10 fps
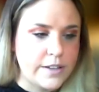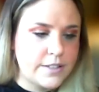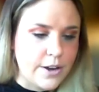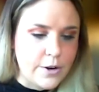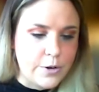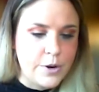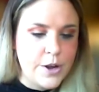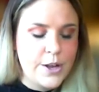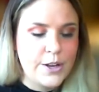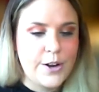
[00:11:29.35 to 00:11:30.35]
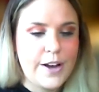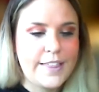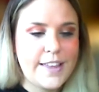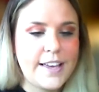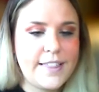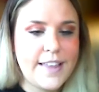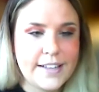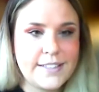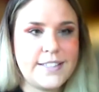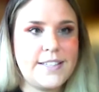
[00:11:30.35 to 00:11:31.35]
So, I think
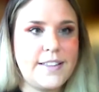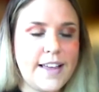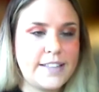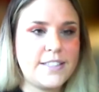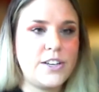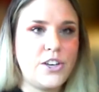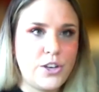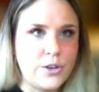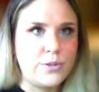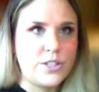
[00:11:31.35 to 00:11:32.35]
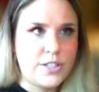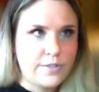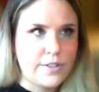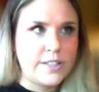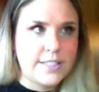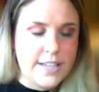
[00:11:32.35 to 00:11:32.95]
that's a huge difference